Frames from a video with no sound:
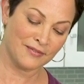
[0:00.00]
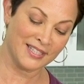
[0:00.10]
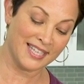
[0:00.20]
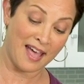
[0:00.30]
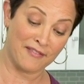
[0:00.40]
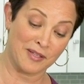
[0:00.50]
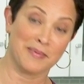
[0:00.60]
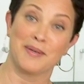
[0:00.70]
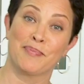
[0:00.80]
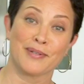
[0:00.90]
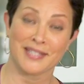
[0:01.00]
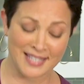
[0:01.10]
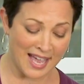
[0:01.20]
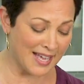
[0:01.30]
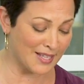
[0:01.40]
really have to be
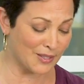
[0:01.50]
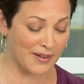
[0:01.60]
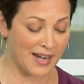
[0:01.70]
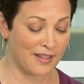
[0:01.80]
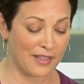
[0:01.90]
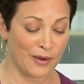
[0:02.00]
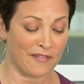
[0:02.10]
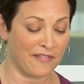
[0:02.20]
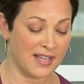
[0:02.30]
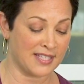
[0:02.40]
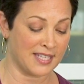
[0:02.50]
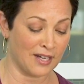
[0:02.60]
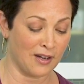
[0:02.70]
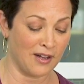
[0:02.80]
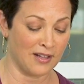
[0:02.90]
precise or anything or fussy at
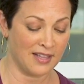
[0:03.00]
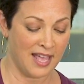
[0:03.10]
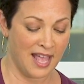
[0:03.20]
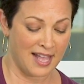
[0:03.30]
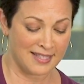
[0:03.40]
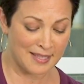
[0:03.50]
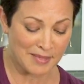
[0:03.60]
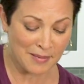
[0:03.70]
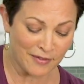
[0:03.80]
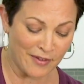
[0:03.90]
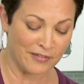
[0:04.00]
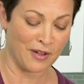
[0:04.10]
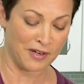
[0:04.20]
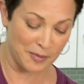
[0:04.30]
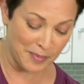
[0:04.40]
all. And sometimes if you have
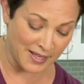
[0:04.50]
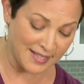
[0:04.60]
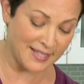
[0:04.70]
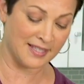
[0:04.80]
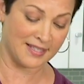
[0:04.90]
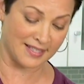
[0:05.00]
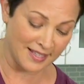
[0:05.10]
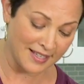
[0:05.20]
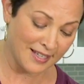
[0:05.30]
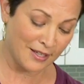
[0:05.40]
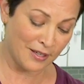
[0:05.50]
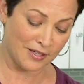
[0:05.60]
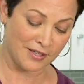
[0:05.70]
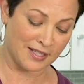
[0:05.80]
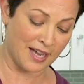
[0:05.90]
large pieces, you can
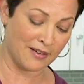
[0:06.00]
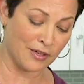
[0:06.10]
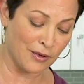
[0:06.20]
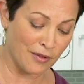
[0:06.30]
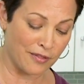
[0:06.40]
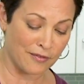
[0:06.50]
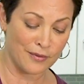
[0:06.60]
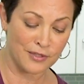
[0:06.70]
just kind of go through